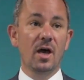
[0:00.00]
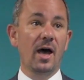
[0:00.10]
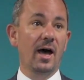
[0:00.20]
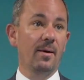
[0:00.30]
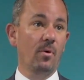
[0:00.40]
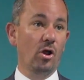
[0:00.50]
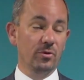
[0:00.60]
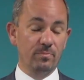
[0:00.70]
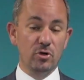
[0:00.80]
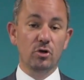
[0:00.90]

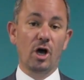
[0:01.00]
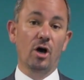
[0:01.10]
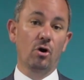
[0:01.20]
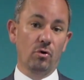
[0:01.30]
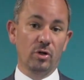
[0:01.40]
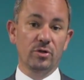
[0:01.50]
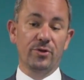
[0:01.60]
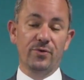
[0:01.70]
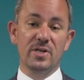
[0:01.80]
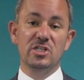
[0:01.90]
on the Nougat or on the
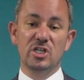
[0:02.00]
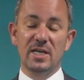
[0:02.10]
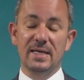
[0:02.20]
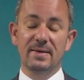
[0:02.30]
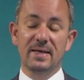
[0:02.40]
3G.